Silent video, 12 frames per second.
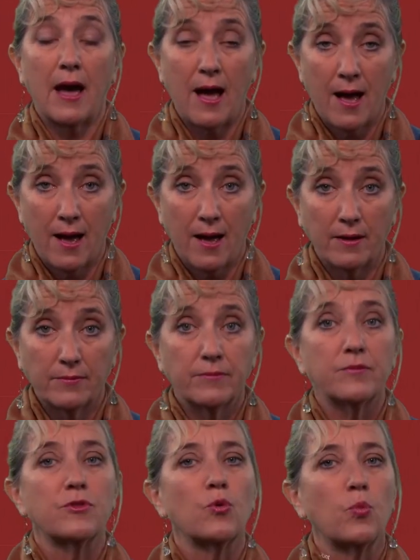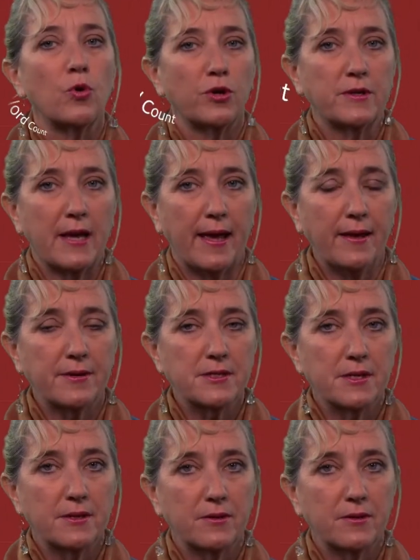are the word count,